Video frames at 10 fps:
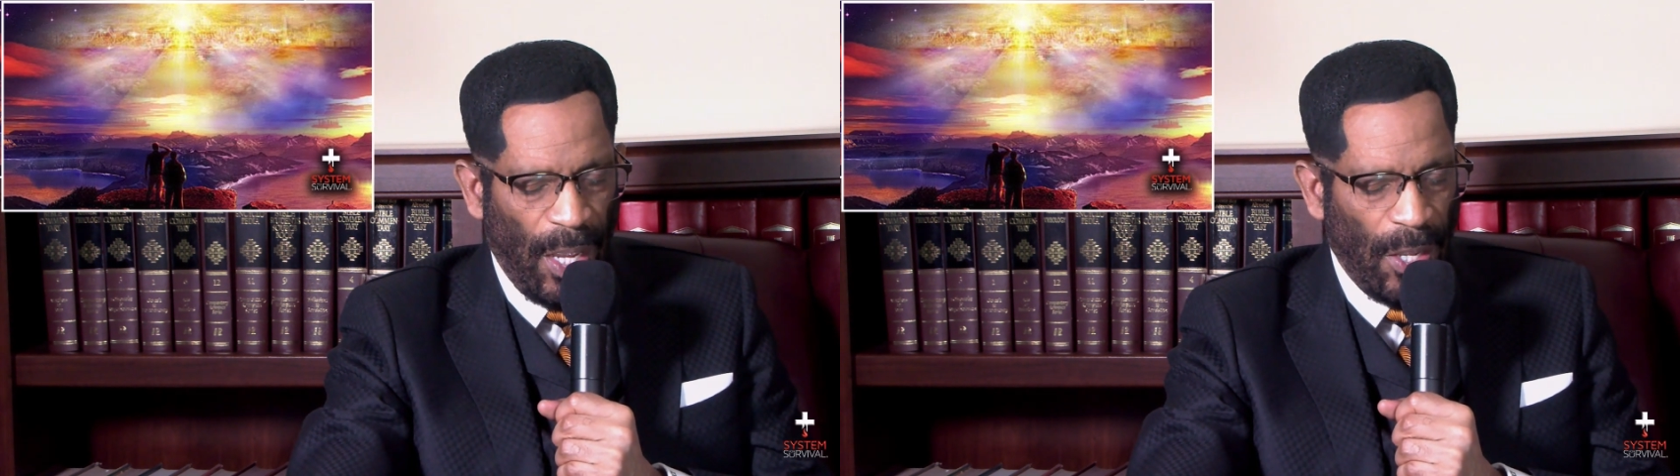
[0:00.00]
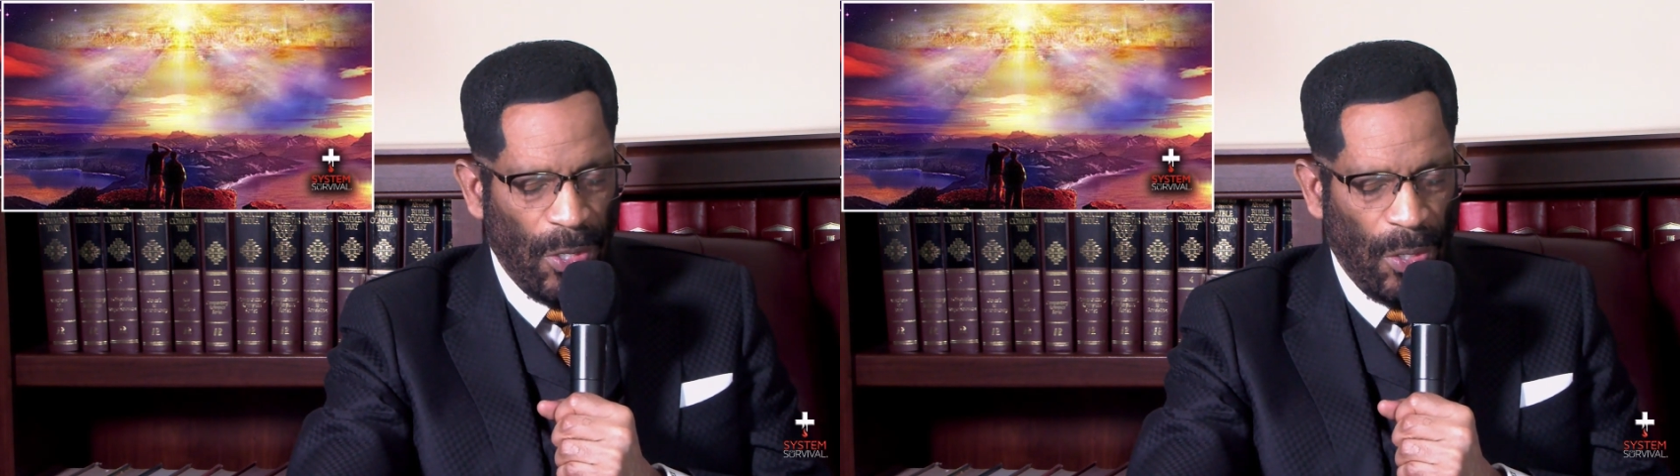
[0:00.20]

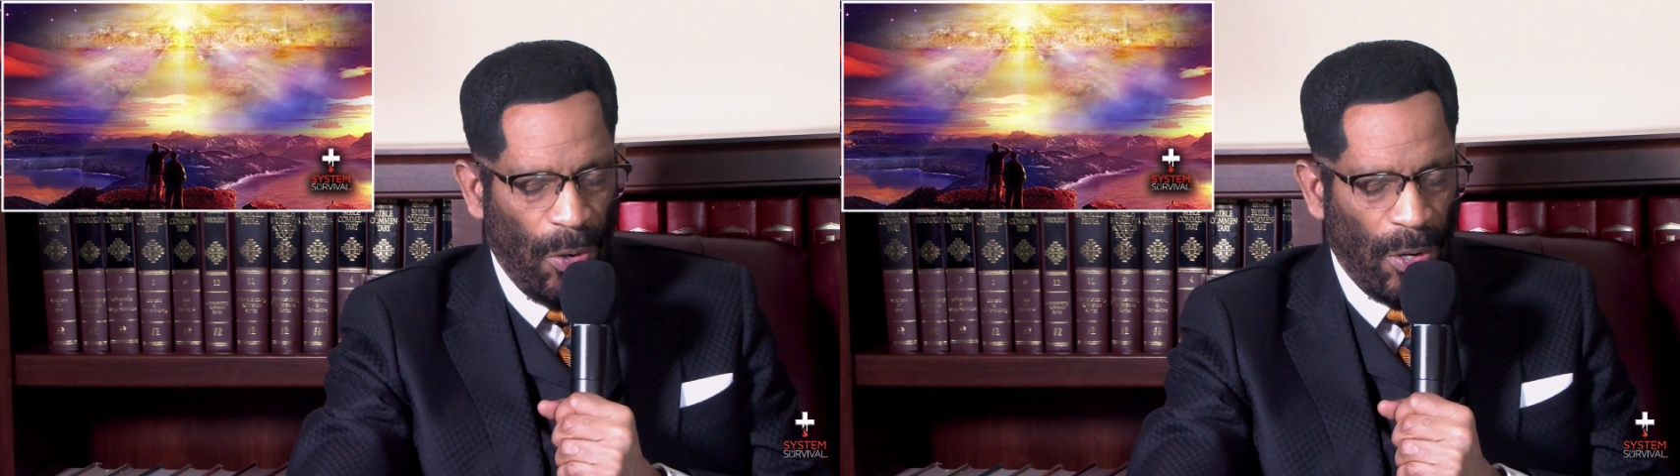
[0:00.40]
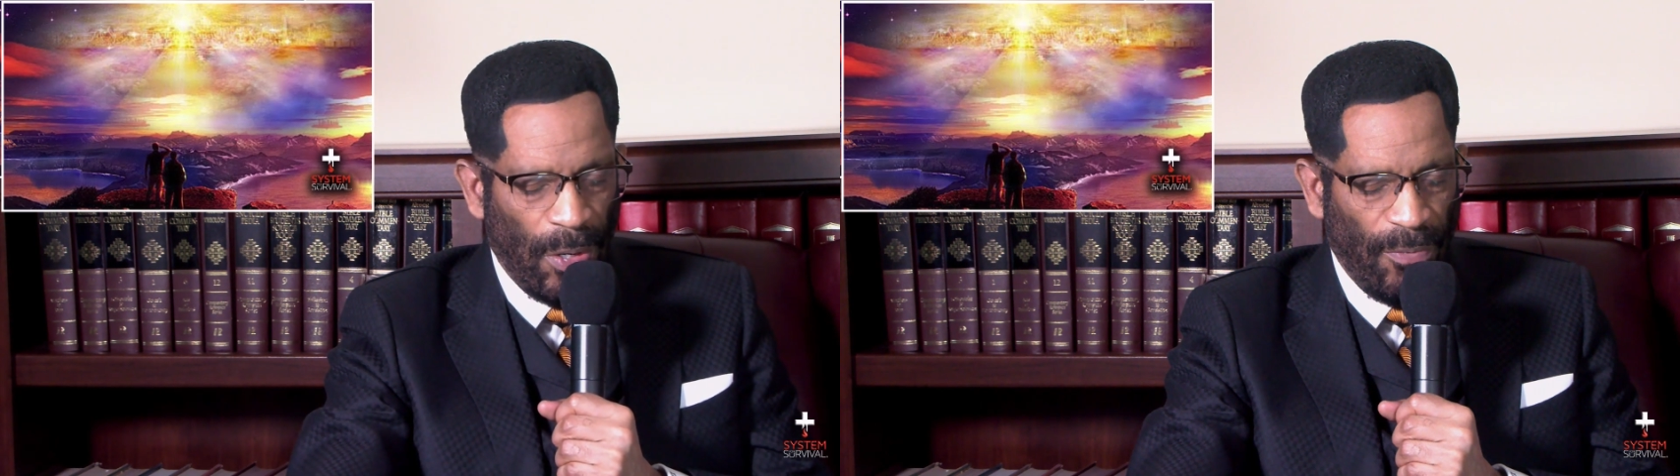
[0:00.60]
Thank you,
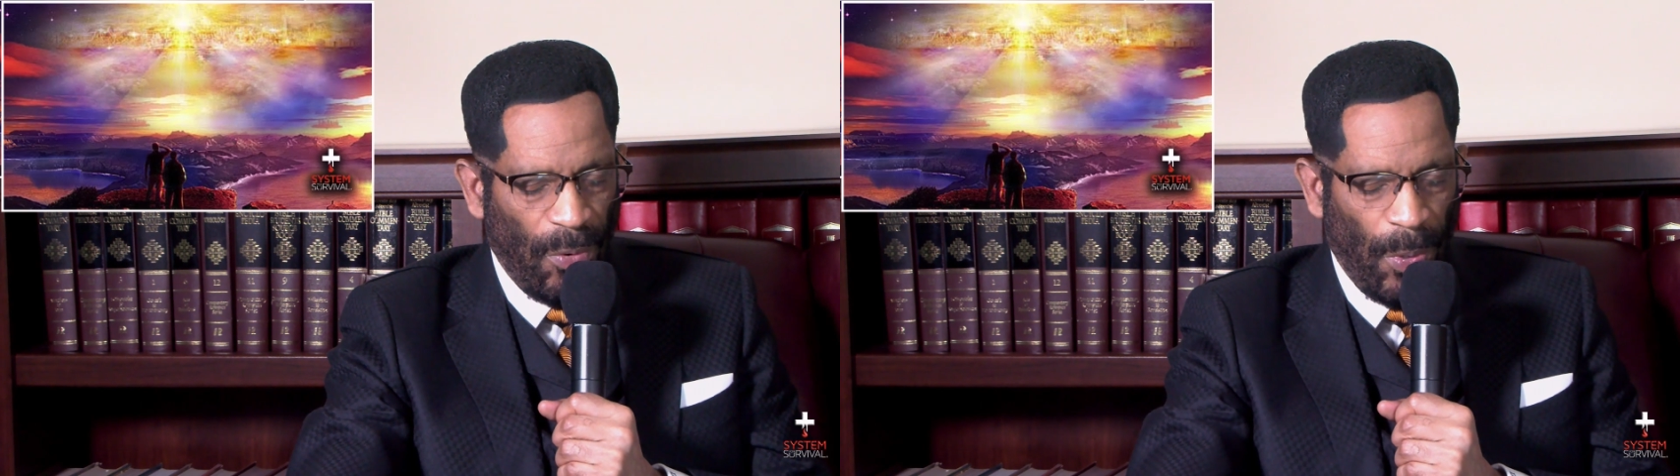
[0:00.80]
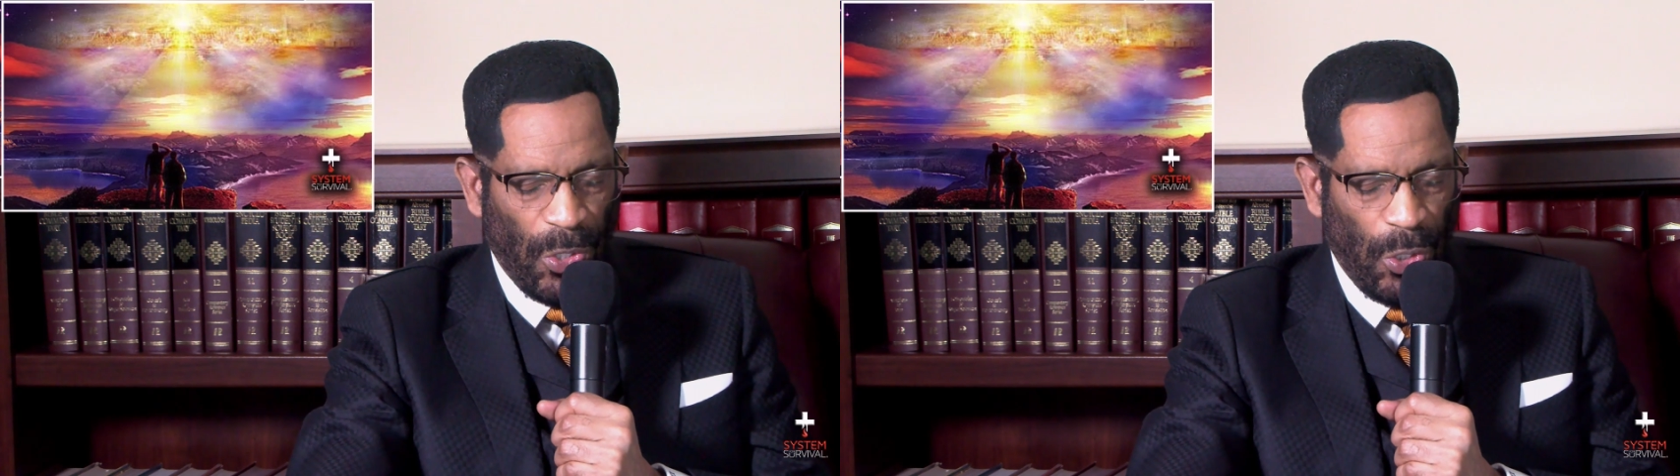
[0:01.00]
Lord,
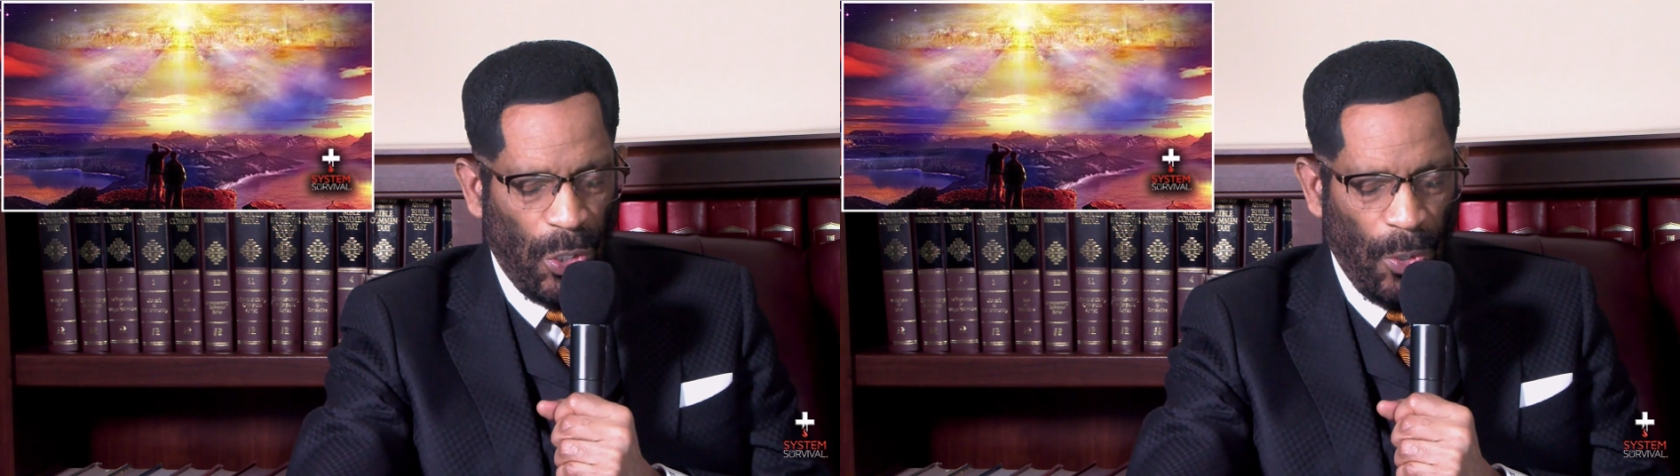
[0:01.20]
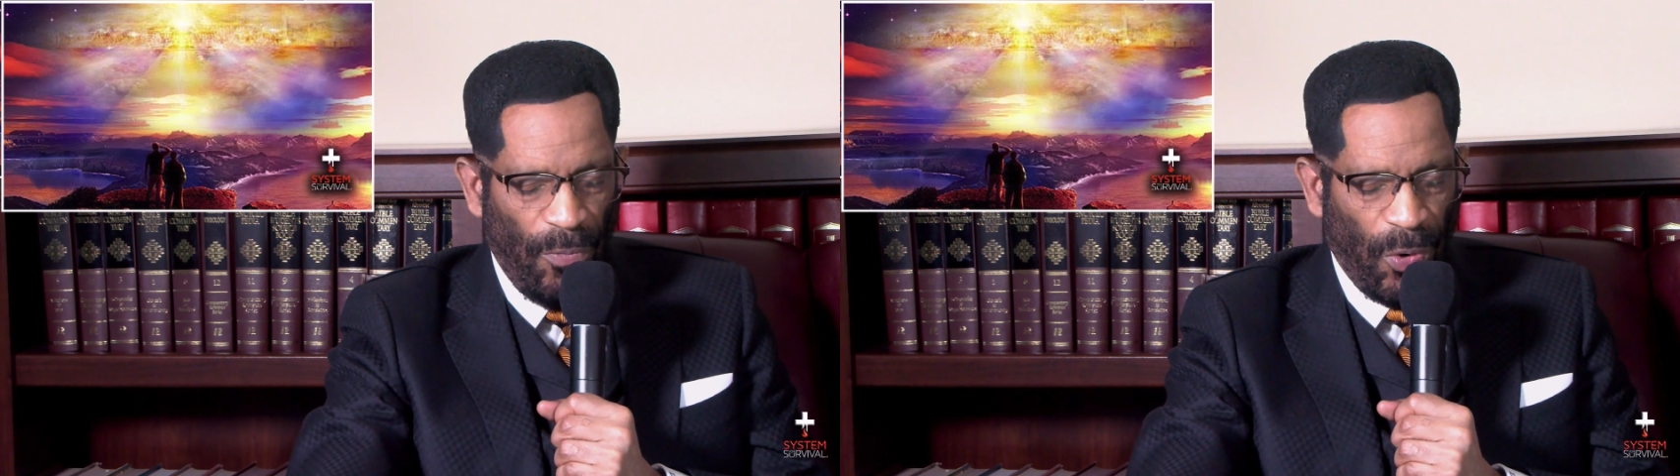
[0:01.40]
for what you
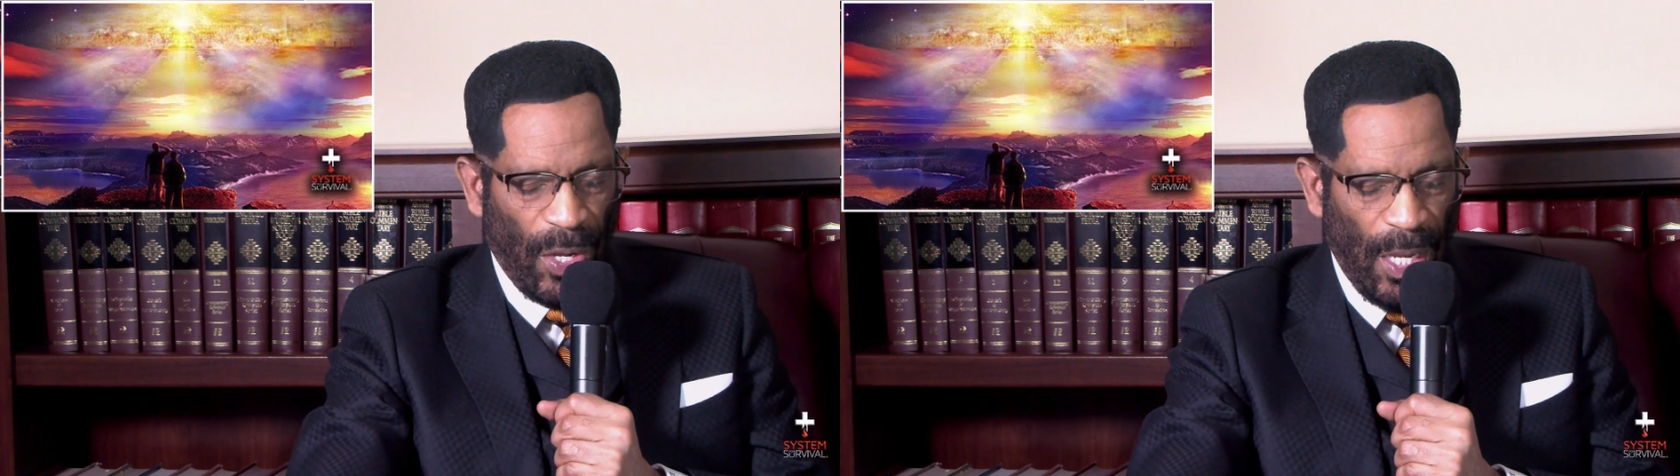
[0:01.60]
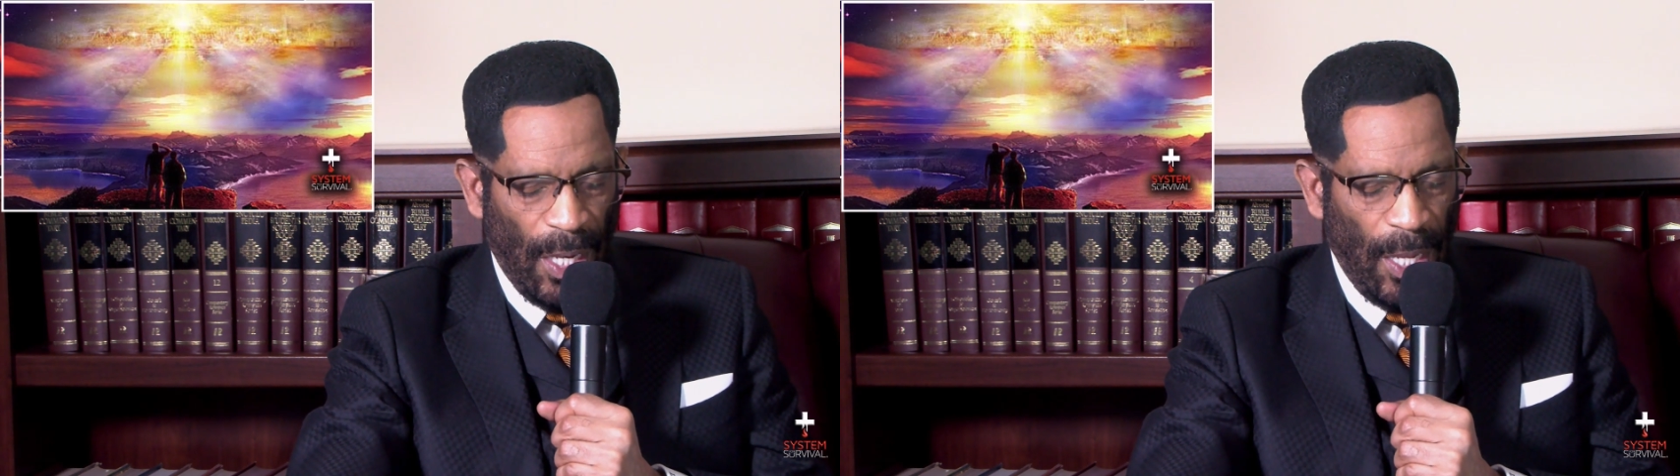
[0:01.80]
do for
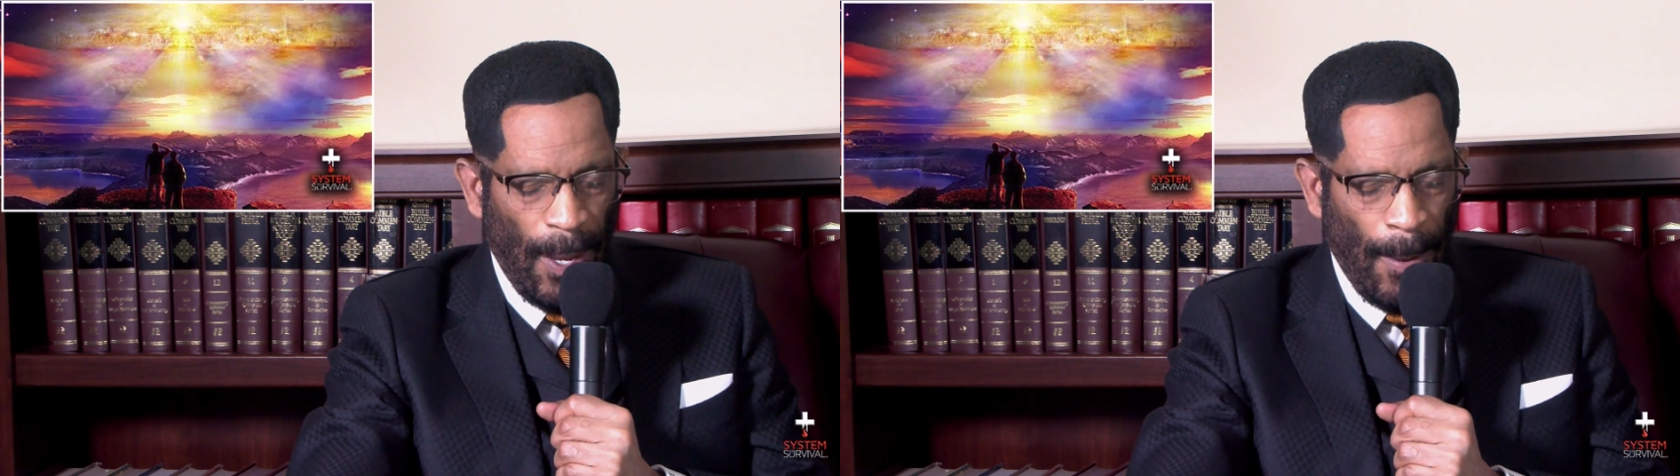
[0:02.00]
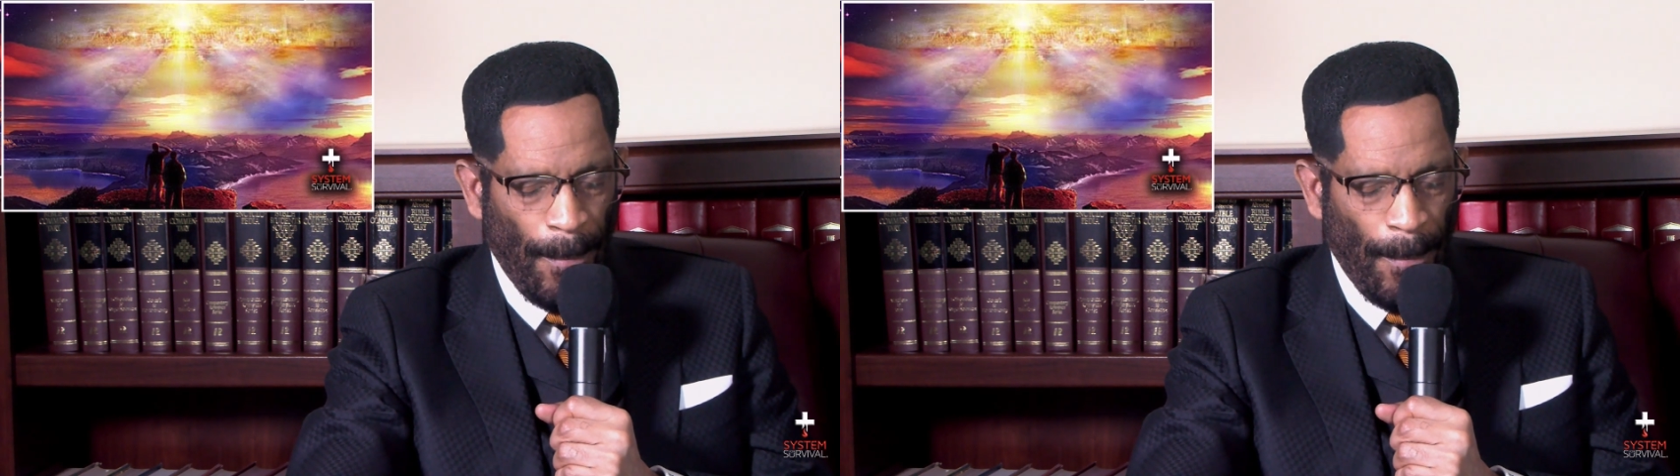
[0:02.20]
healing.